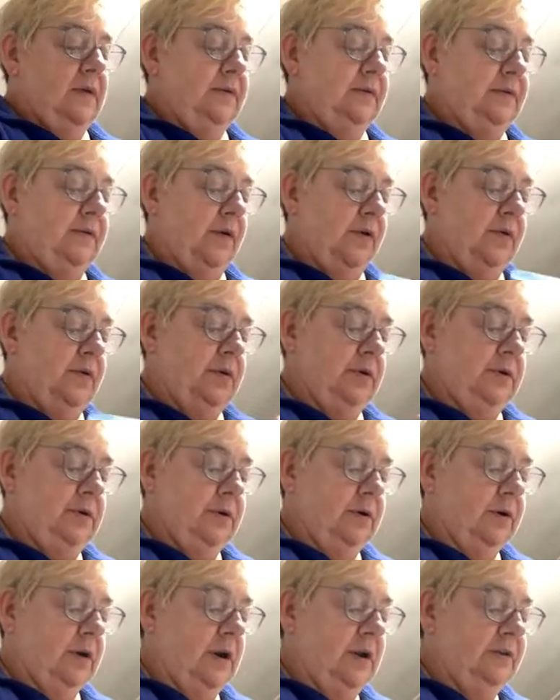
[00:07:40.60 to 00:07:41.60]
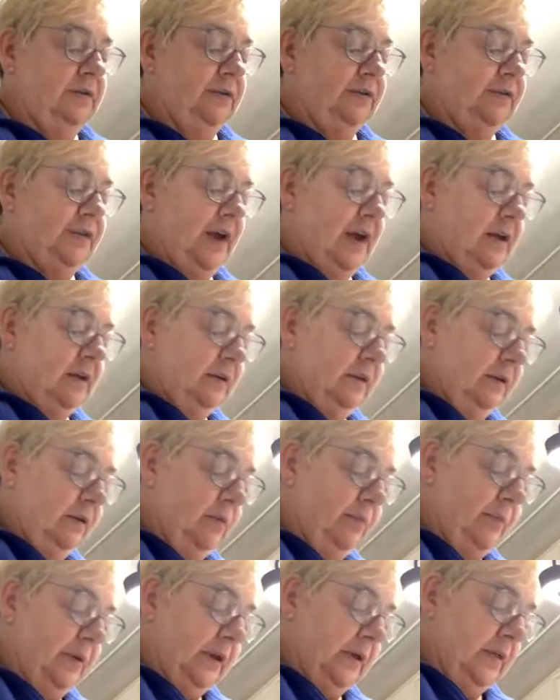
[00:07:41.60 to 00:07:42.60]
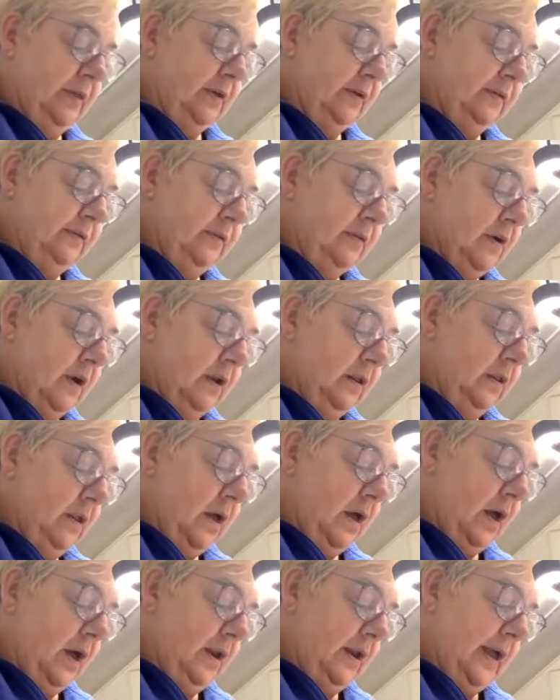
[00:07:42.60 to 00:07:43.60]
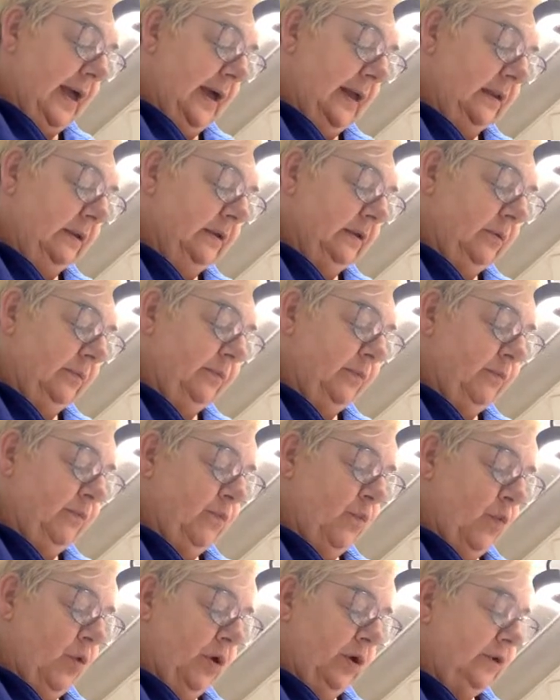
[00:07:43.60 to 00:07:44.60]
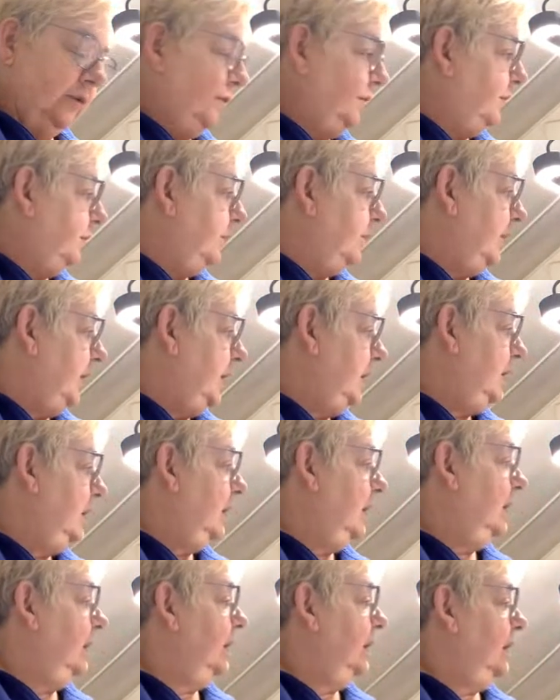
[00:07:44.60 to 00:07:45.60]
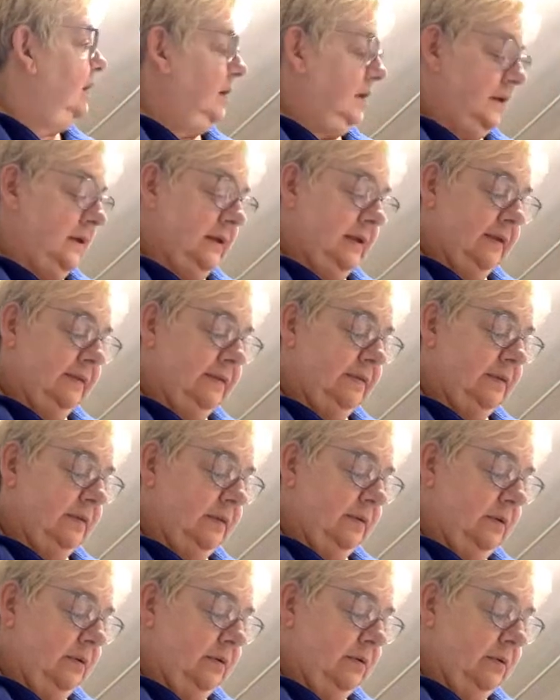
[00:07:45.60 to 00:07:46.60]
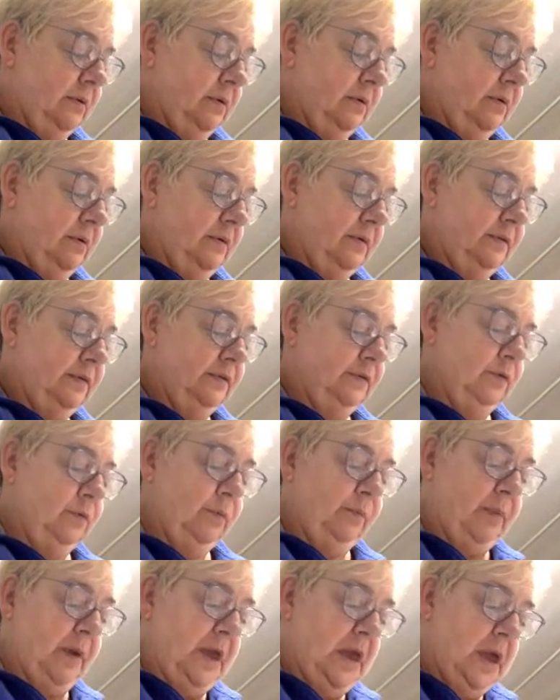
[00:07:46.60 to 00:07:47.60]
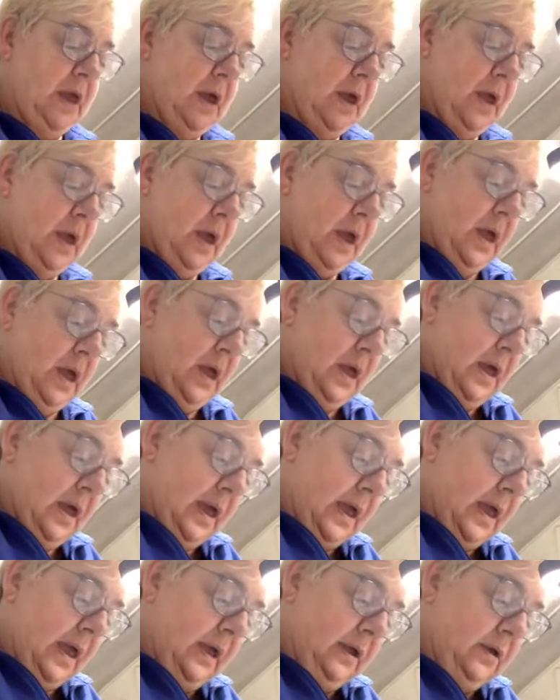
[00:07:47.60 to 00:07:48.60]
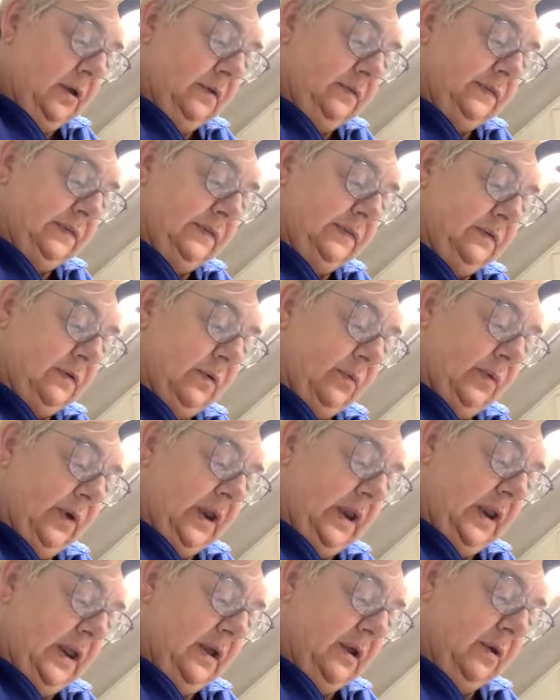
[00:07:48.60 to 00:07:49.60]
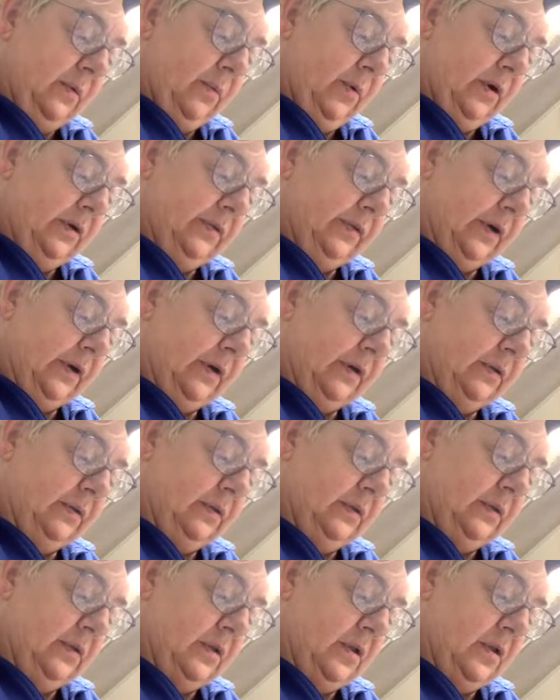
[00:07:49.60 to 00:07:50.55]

So you're going to just take a little bit of this, not a lot, add a little water to it. It gets a little soupy. And go in here where the